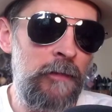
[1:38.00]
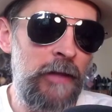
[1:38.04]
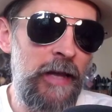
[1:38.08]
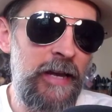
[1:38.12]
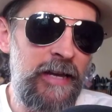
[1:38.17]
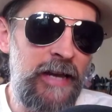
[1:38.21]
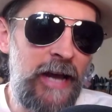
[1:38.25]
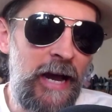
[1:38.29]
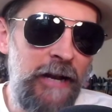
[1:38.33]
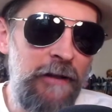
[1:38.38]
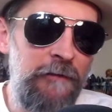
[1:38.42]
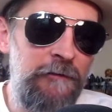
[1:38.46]
it
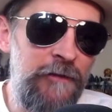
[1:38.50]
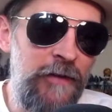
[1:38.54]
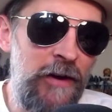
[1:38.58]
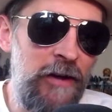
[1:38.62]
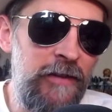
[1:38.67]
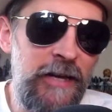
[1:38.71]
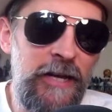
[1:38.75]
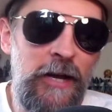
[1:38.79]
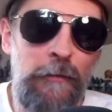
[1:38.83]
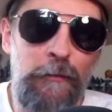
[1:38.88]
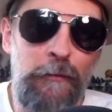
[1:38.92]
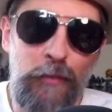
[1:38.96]
kind of felt
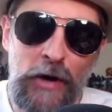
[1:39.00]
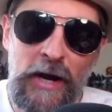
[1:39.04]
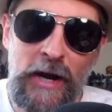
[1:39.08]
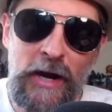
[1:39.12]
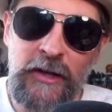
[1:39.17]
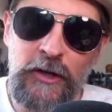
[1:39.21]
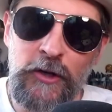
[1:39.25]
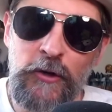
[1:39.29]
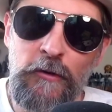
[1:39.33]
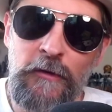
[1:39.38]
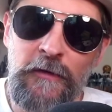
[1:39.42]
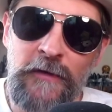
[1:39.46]
like a
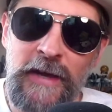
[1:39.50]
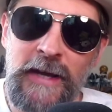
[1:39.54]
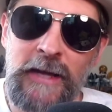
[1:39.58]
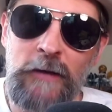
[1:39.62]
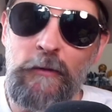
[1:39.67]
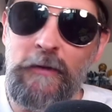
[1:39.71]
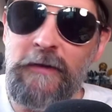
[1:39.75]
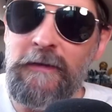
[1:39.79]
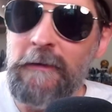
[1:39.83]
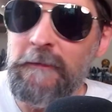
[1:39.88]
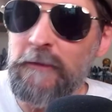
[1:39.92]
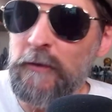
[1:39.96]
brand new thing that
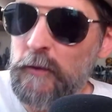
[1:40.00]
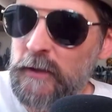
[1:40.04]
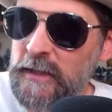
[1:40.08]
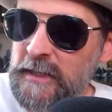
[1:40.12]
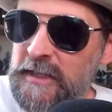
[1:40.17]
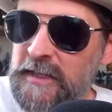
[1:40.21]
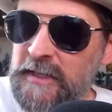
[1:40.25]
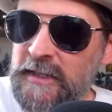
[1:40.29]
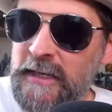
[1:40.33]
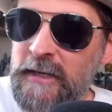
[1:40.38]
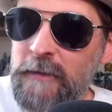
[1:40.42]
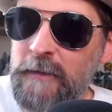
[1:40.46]
we've never really
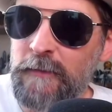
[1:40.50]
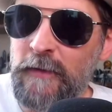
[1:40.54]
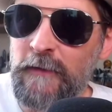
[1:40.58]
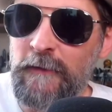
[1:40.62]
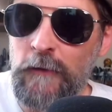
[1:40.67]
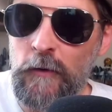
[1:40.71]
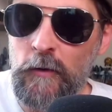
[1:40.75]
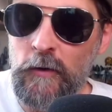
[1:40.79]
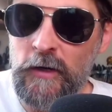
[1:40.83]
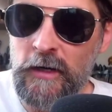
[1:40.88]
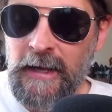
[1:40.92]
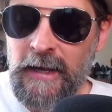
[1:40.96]
seen
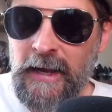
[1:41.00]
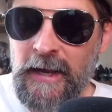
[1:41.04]
before.